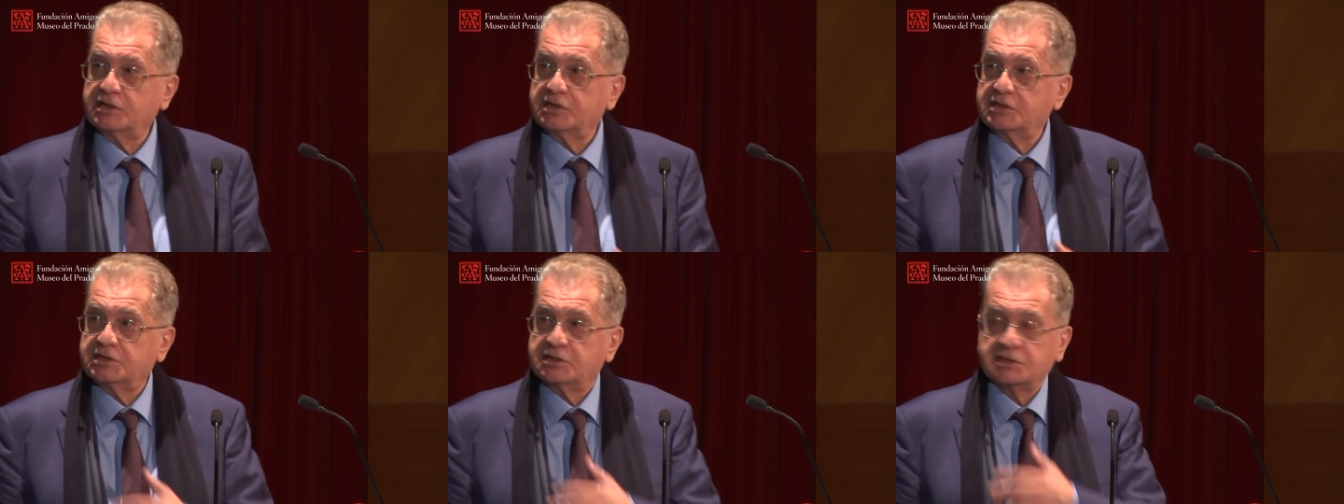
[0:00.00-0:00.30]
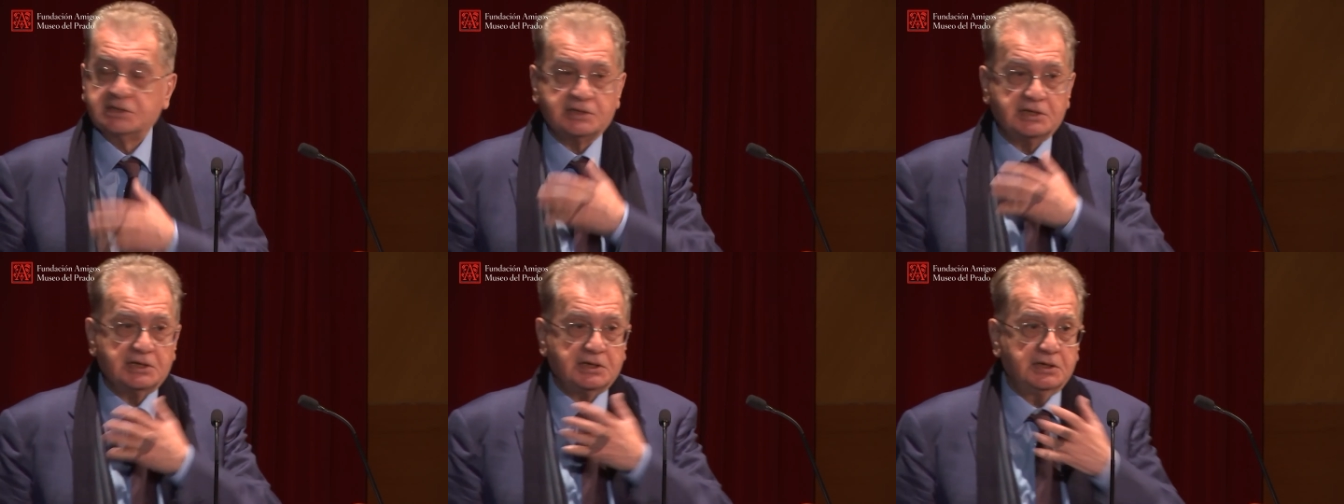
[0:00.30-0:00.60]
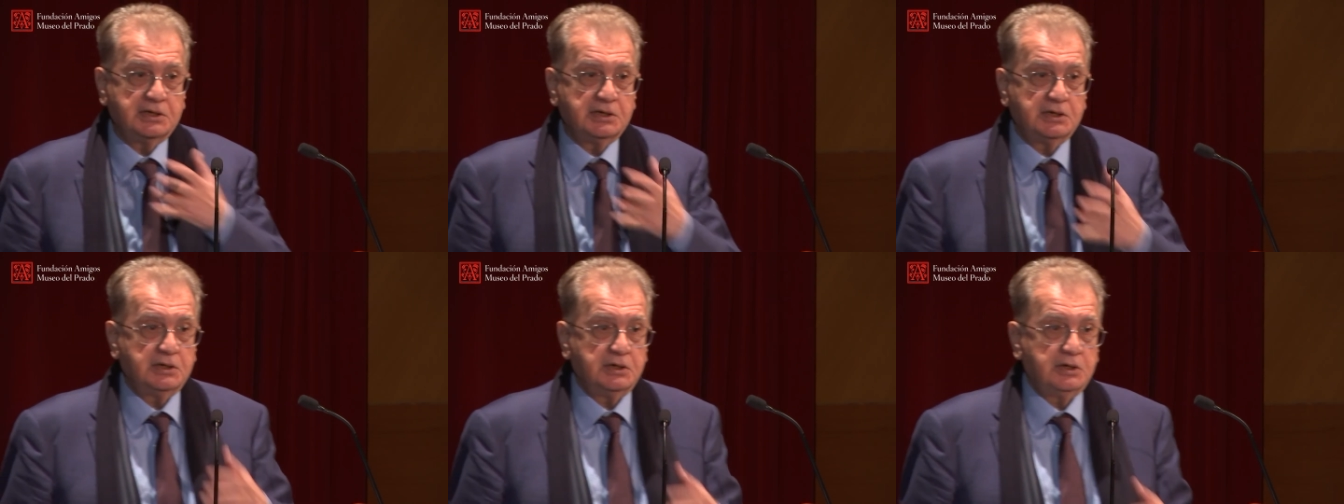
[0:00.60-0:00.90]
This is the
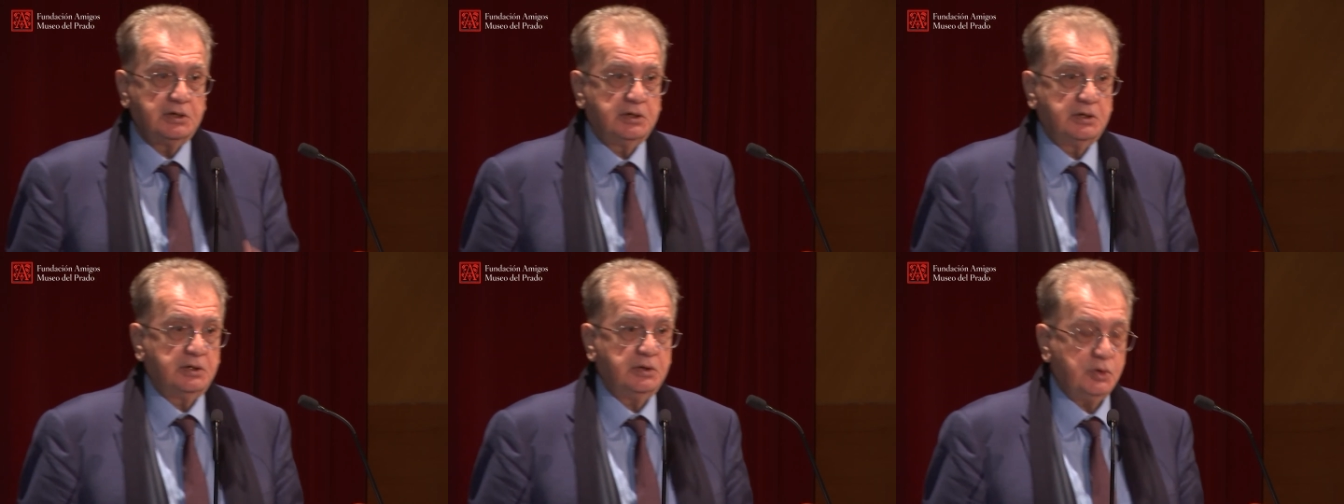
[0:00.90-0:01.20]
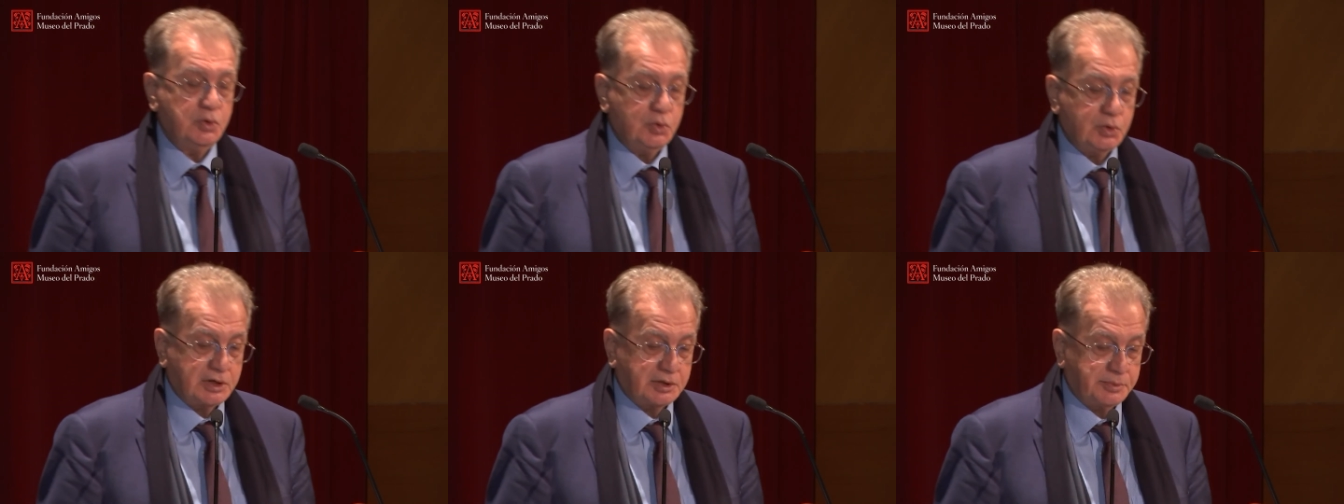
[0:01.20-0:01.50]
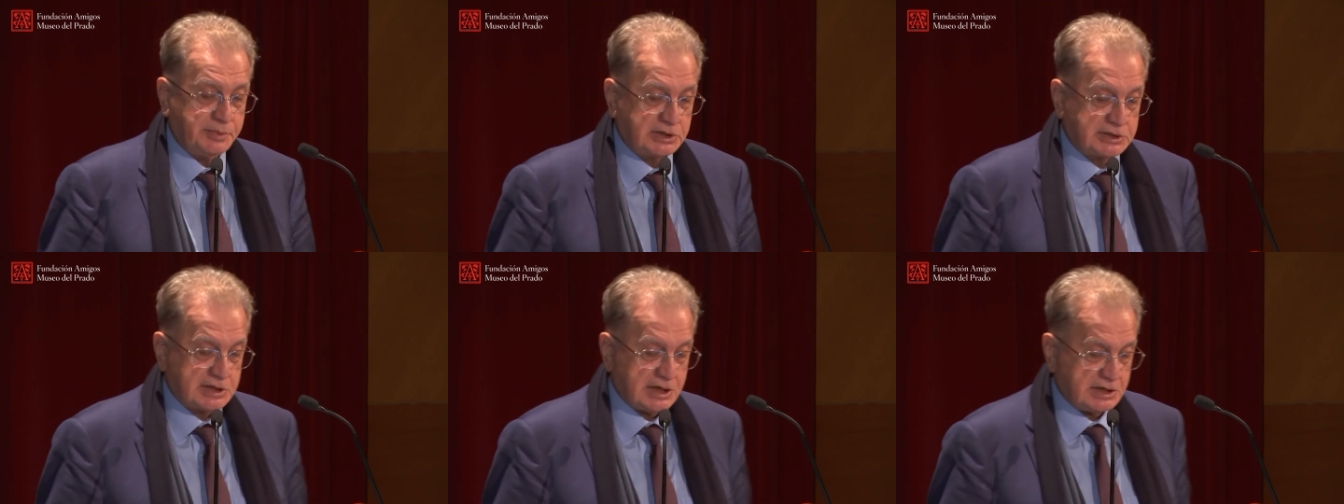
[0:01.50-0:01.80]
new
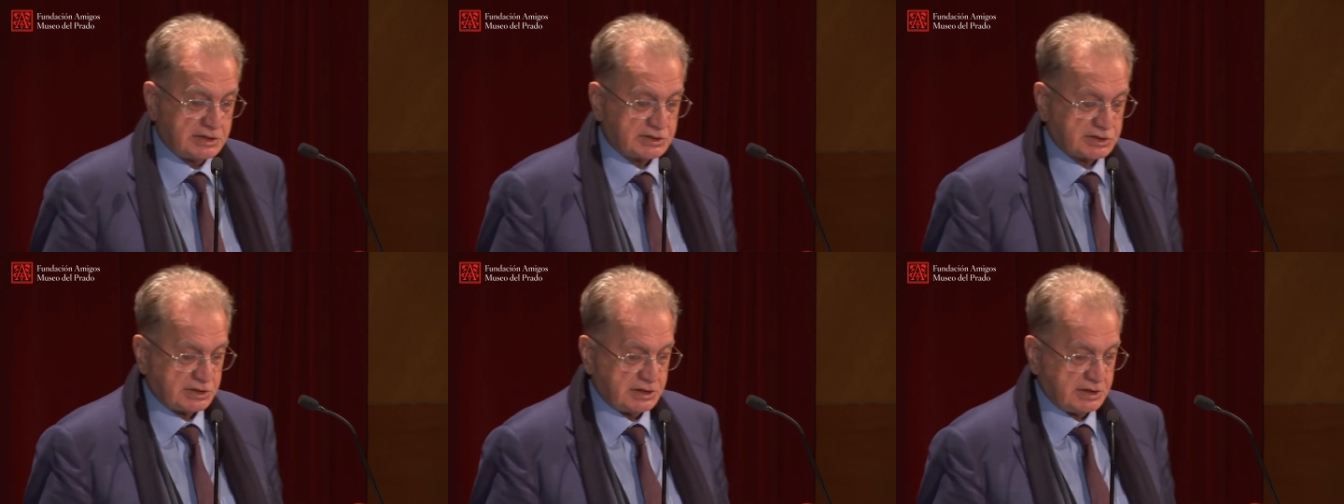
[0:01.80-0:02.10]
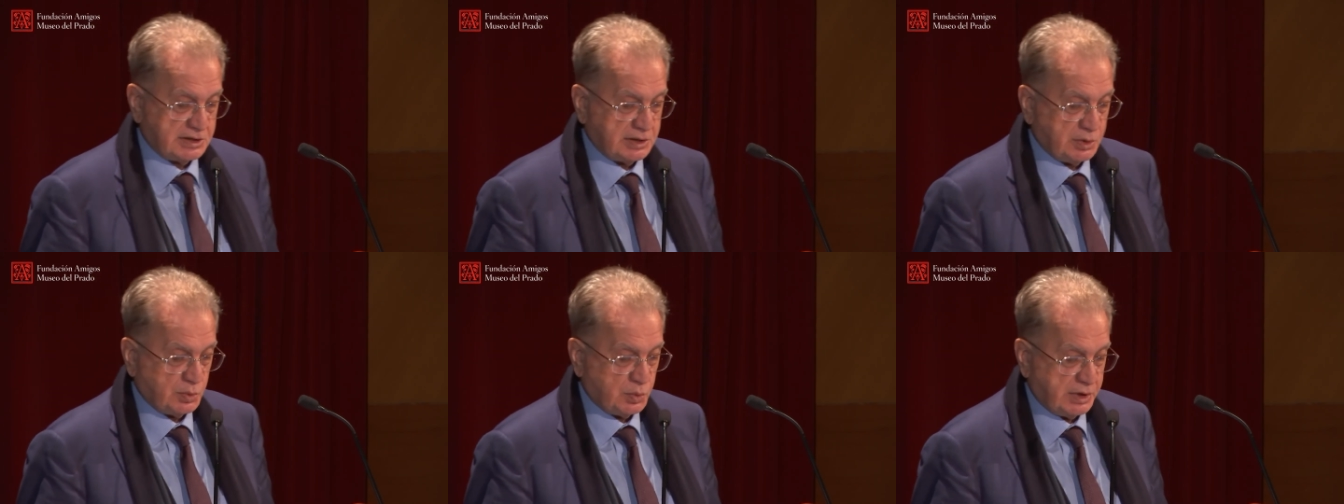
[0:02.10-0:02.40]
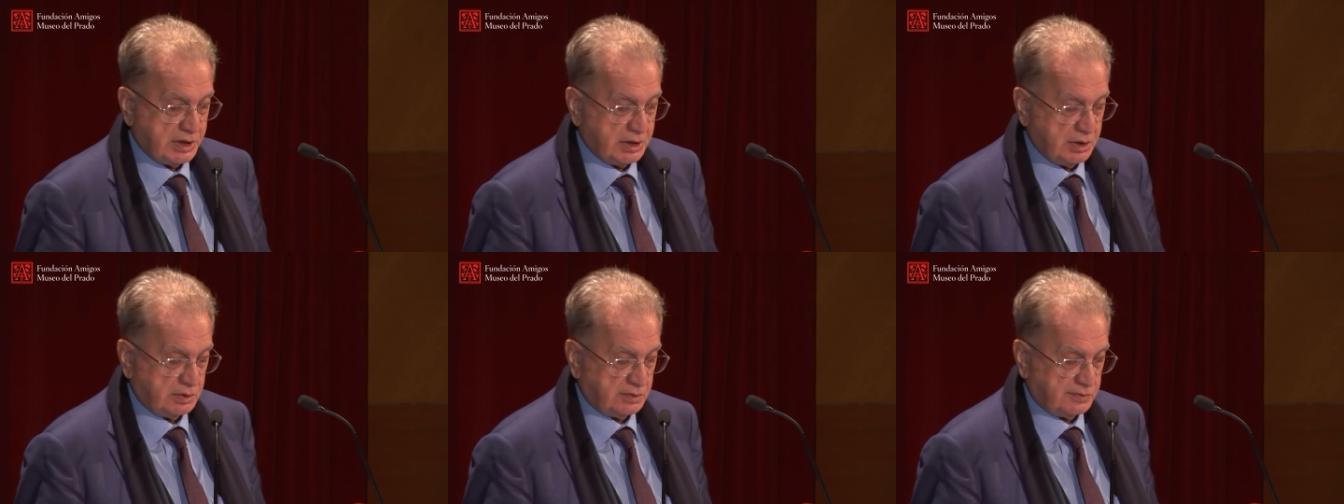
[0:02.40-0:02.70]
Hermitage and the
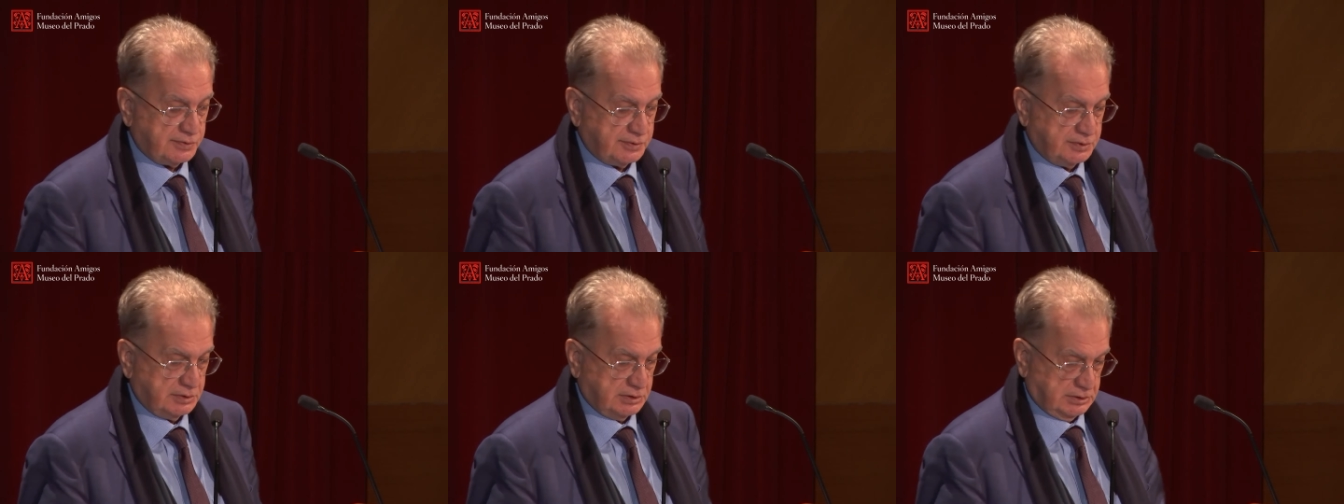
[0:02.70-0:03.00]
way of